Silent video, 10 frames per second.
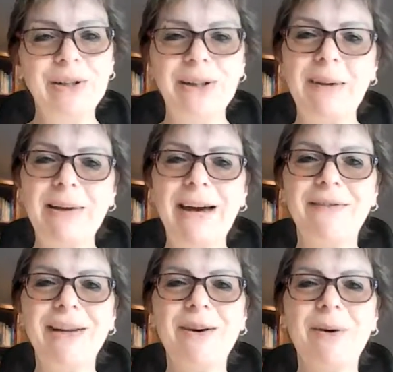Do let me
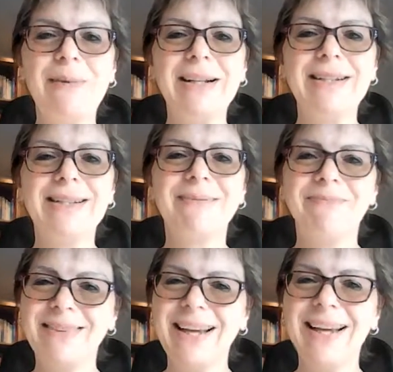have any comments.
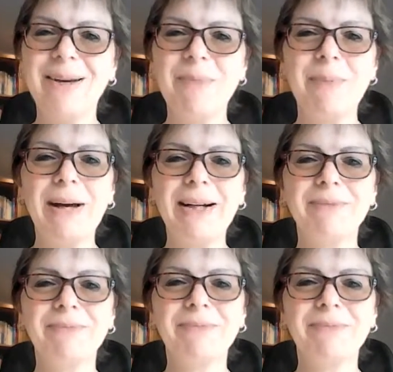Thank you. Bye bye.